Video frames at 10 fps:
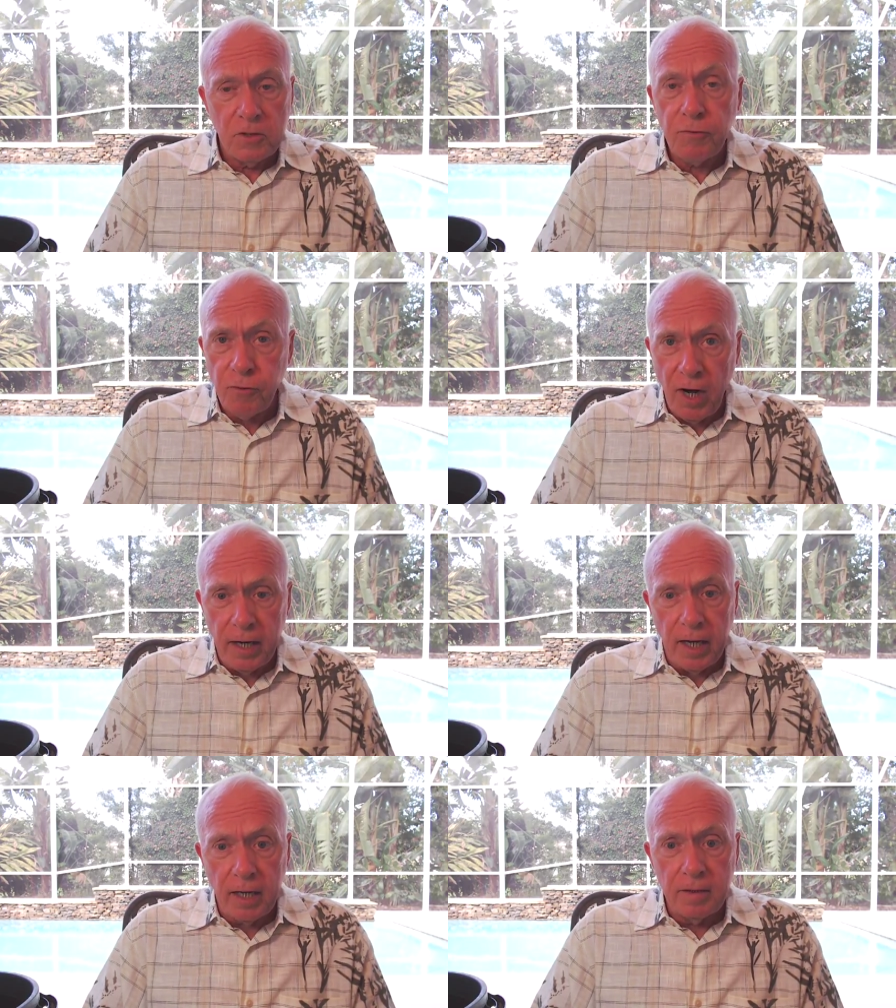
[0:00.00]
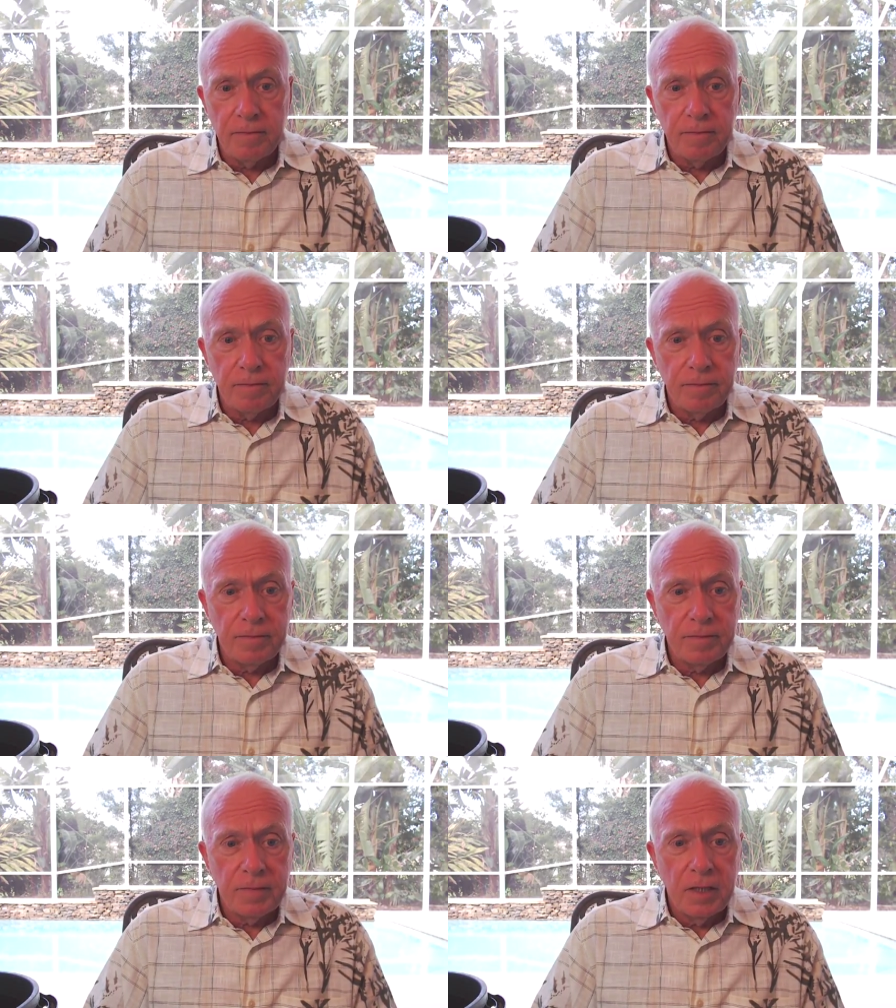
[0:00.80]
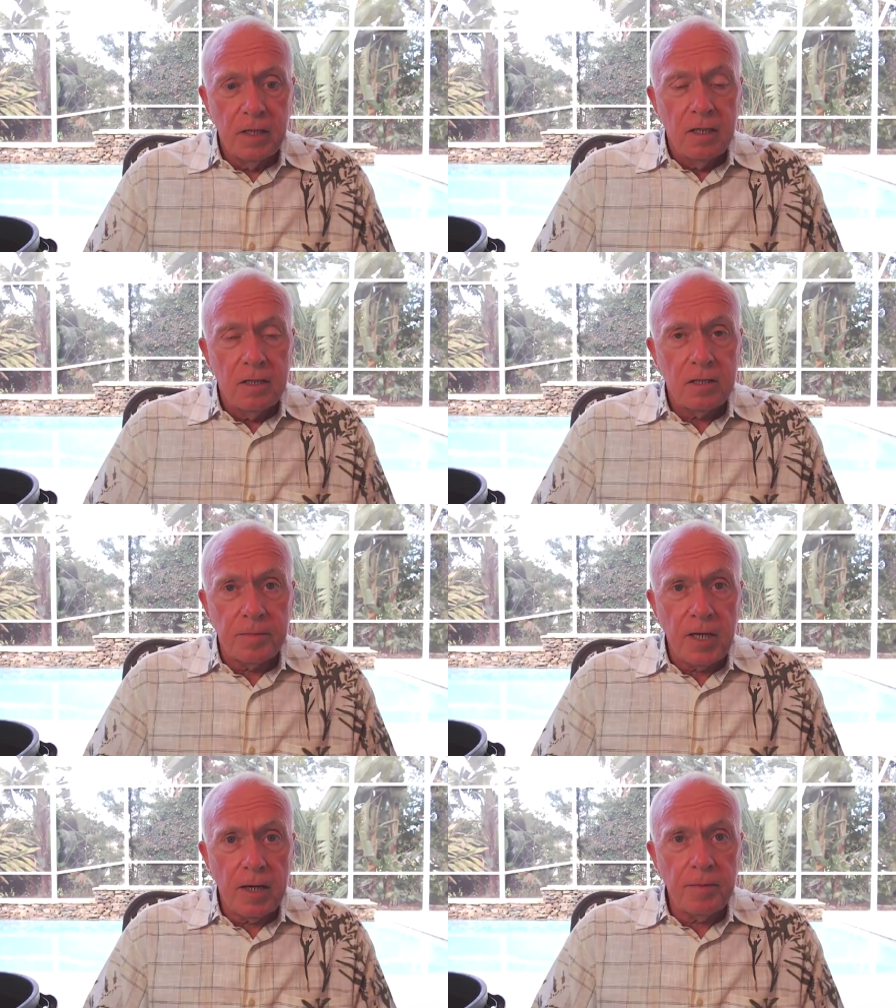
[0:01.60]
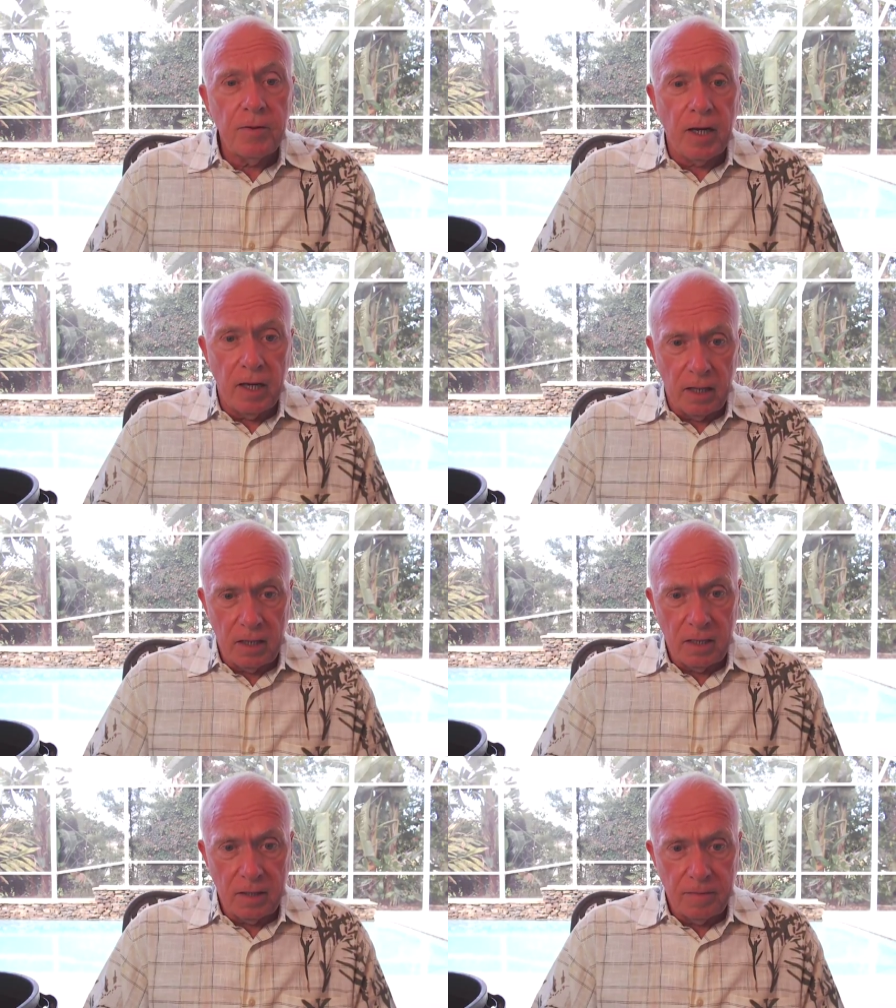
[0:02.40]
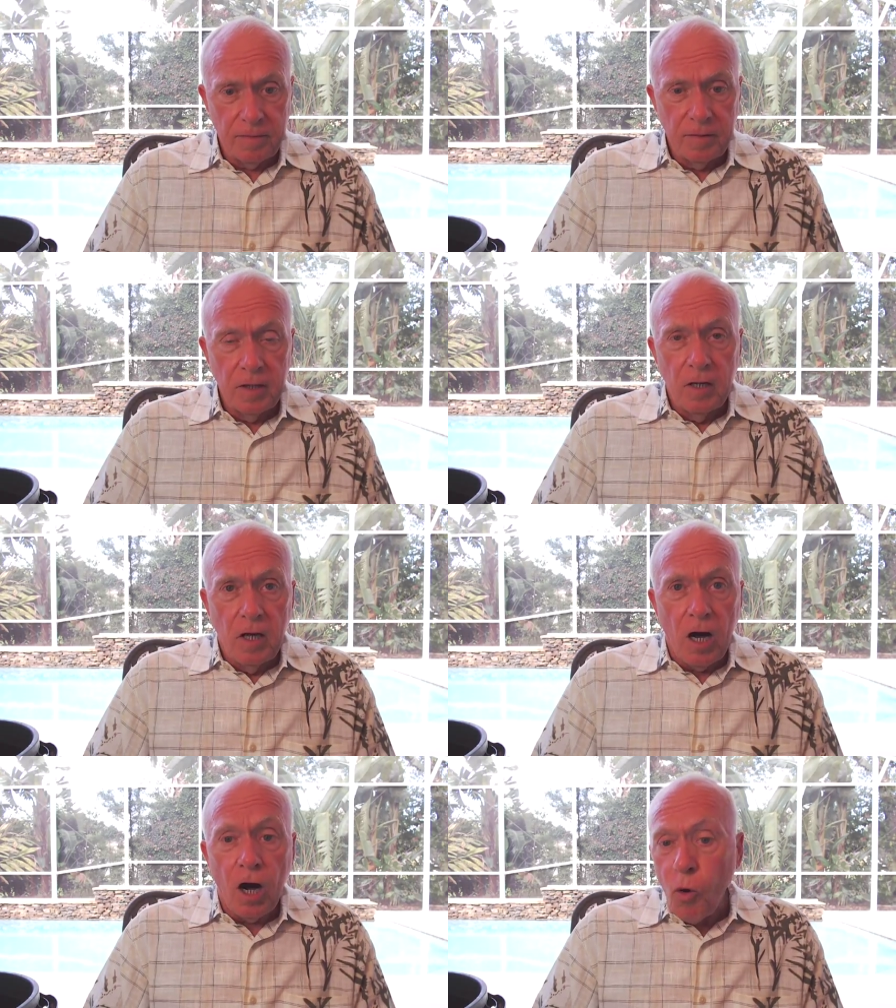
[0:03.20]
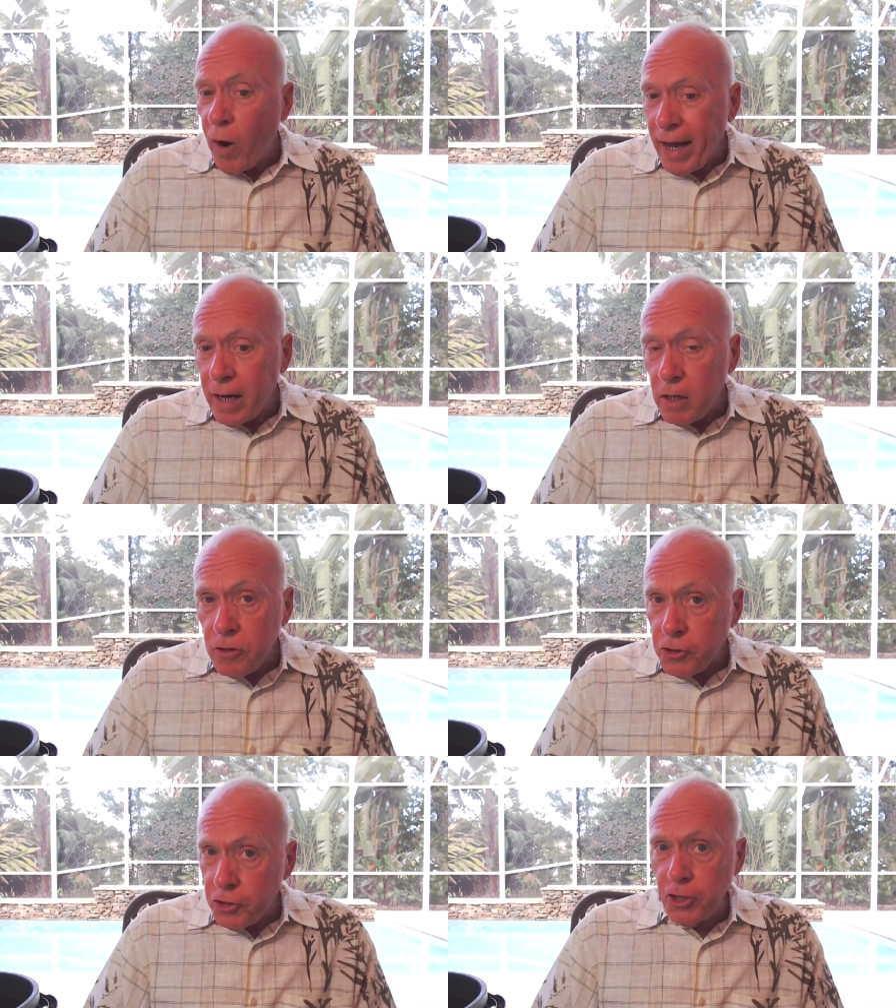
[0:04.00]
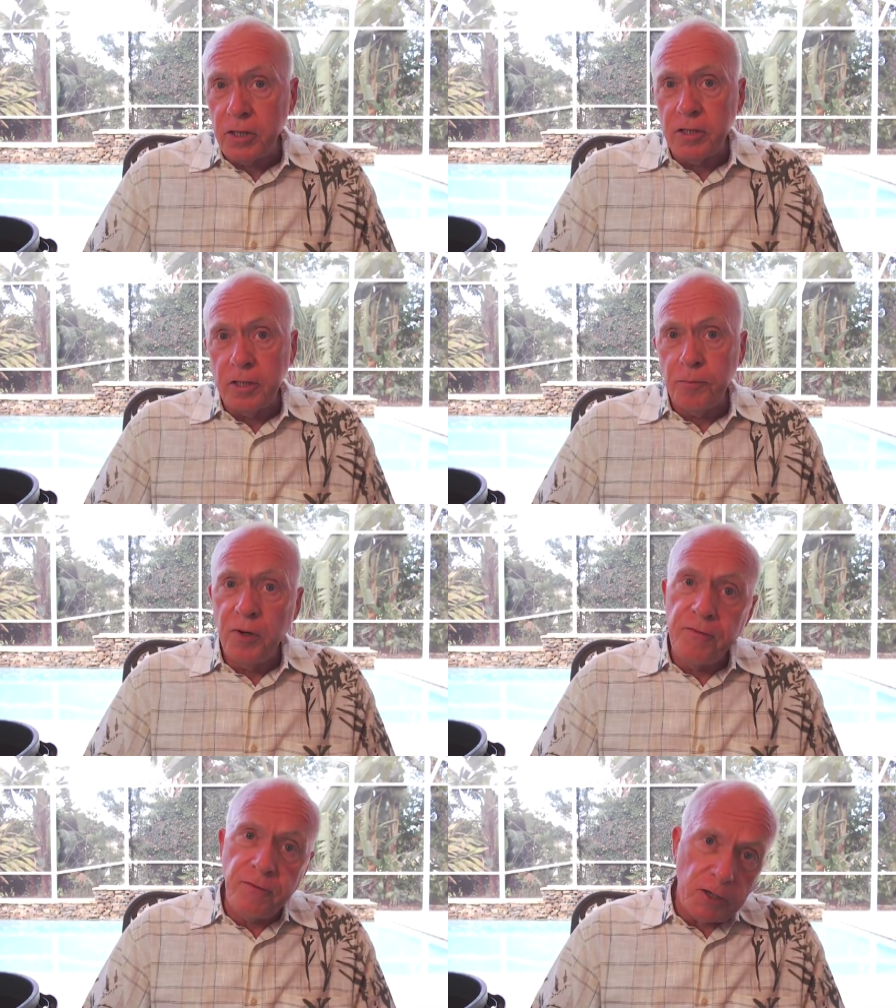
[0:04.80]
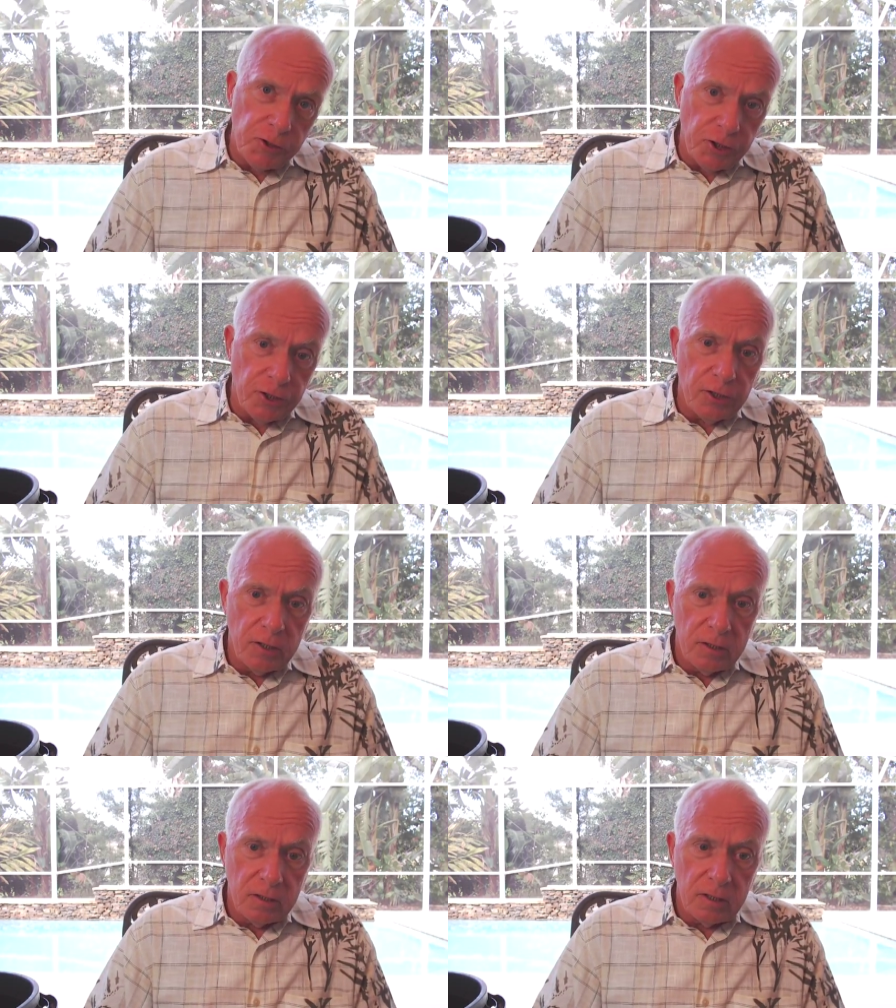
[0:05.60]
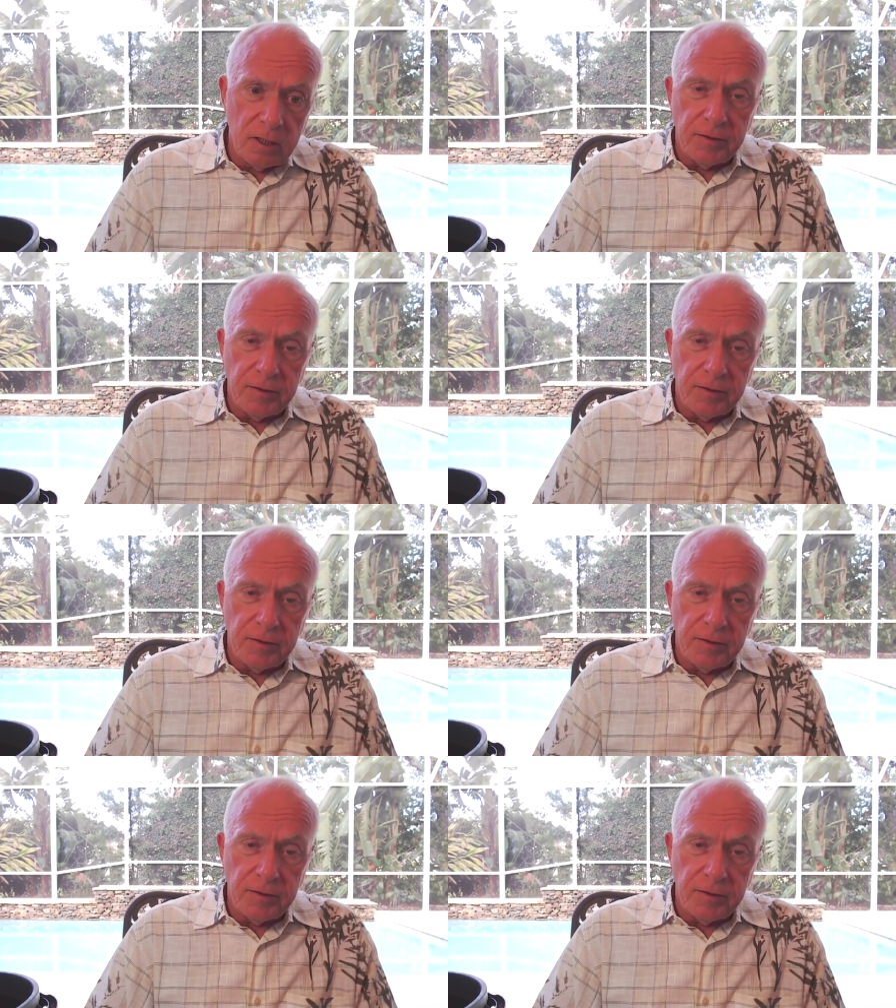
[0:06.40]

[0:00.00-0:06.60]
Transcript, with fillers: Friday, September 8th, a quake shook the prefecture of